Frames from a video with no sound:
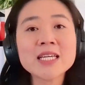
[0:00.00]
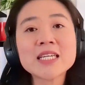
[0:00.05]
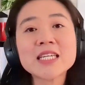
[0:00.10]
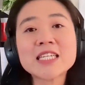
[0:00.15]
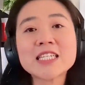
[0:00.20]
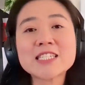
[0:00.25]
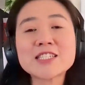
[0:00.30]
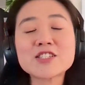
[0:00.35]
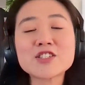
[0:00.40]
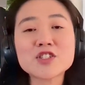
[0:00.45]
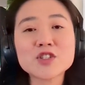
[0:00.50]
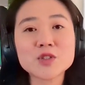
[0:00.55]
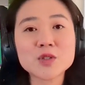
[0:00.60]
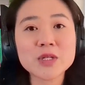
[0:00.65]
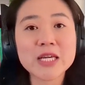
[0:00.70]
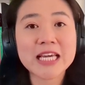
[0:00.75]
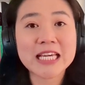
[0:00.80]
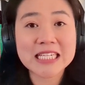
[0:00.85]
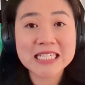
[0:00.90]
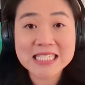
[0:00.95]
is
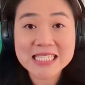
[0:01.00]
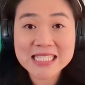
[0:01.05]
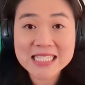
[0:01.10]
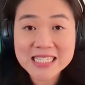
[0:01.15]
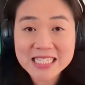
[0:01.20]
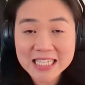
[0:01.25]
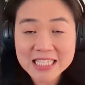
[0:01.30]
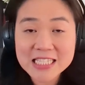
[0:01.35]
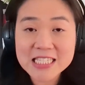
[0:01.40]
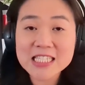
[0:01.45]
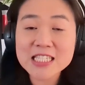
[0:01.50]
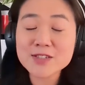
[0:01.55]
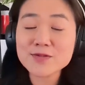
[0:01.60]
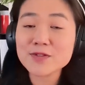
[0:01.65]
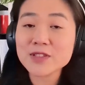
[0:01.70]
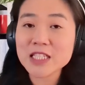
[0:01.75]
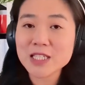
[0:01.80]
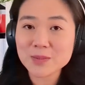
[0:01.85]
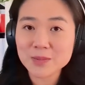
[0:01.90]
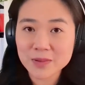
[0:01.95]
to
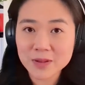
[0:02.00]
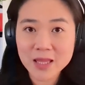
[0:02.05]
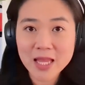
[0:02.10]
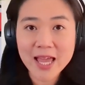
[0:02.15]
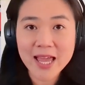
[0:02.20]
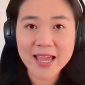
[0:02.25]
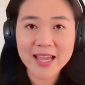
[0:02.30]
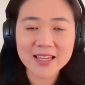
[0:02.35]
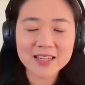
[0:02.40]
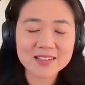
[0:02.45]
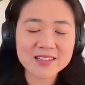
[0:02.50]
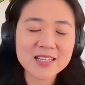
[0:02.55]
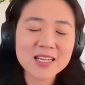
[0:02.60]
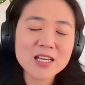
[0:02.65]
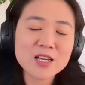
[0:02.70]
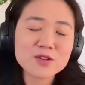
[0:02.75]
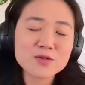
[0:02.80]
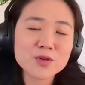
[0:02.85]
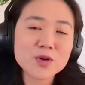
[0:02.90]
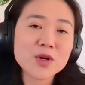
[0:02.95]
extensively plan
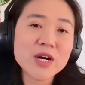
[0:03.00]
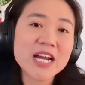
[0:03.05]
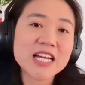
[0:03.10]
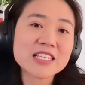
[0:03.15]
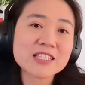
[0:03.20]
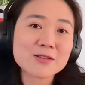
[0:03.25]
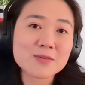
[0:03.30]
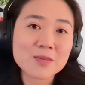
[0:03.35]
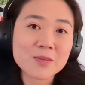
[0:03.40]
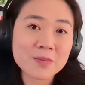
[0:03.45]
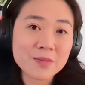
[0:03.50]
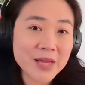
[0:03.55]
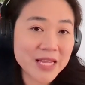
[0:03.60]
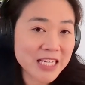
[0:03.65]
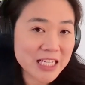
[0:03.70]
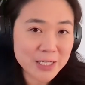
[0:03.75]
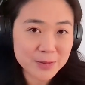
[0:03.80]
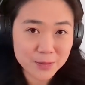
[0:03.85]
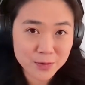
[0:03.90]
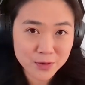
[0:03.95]
for as
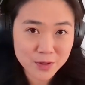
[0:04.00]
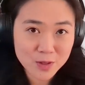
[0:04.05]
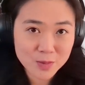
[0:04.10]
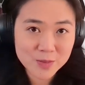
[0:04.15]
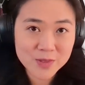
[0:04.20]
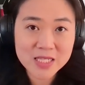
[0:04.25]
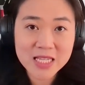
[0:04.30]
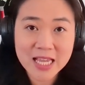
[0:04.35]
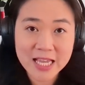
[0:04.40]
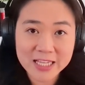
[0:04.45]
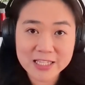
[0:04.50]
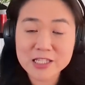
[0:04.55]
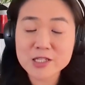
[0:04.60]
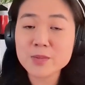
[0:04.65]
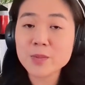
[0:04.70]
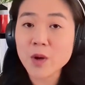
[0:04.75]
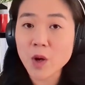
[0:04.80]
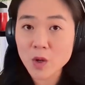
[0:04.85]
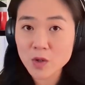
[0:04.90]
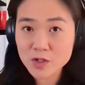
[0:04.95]
many prompts as
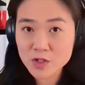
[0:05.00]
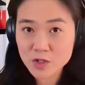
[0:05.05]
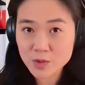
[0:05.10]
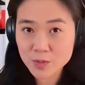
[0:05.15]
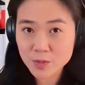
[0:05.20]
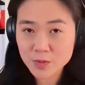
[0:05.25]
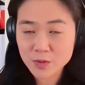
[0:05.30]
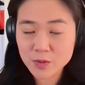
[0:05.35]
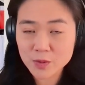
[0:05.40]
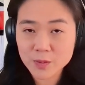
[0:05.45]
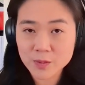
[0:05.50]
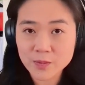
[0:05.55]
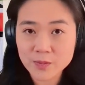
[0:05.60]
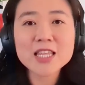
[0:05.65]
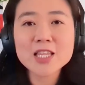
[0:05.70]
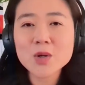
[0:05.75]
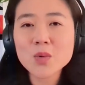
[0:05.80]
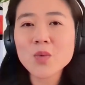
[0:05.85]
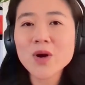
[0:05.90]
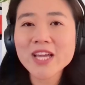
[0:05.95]
possible.
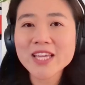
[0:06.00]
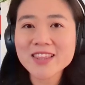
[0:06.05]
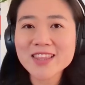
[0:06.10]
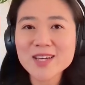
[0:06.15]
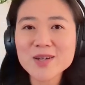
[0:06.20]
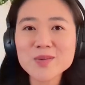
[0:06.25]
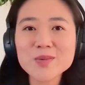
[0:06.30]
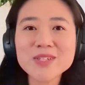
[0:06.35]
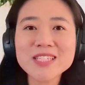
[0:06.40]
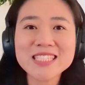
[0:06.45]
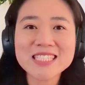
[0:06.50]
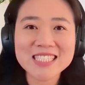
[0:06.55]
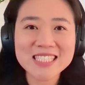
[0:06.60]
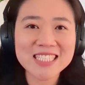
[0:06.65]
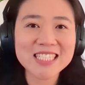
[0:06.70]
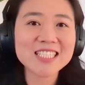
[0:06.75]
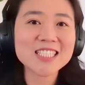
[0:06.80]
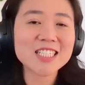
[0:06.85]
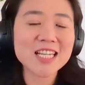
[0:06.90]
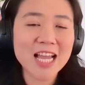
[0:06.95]
The way that we
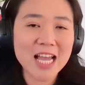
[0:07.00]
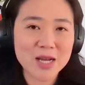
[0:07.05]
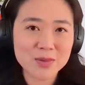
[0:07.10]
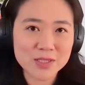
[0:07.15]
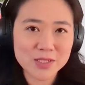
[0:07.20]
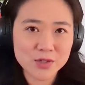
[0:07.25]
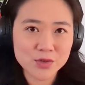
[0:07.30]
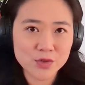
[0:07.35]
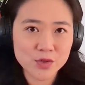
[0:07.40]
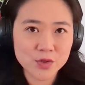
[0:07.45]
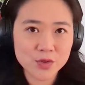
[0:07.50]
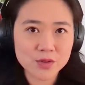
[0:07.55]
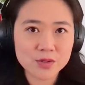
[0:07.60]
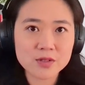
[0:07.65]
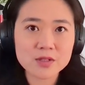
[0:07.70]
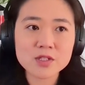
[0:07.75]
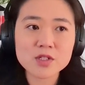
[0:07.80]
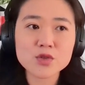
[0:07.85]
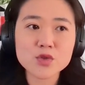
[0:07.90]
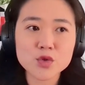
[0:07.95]
teach our
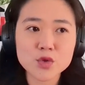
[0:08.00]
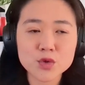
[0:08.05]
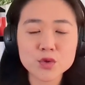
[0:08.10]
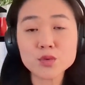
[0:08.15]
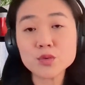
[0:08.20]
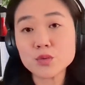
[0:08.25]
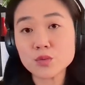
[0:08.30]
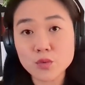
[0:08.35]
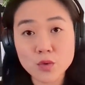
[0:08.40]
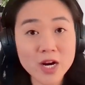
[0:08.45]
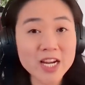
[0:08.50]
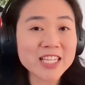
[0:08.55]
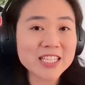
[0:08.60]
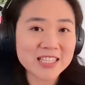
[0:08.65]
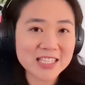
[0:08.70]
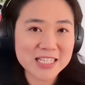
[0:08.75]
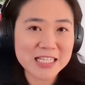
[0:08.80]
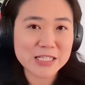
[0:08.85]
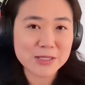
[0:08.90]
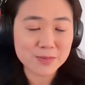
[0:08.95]
students to write
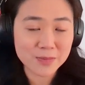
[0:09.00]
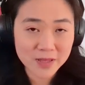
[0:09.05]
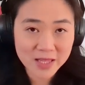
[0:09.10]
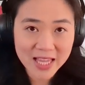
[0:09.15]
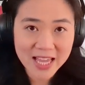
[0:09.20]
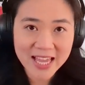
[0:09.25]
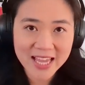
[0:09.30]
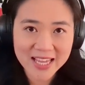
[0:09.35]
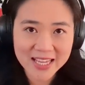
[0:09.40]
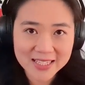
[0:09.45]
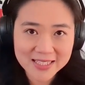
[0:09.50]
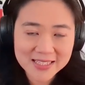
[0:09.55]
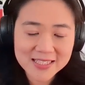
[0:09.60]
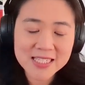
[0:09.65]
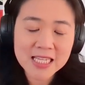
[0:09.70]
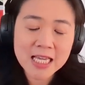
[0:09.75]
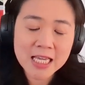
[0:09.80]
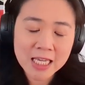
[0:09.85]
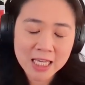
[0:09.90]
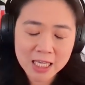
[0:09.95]
these plans
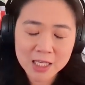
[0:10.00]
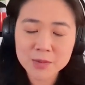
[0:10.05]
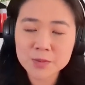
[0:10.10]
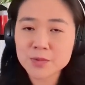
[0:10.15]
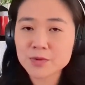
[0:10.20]
in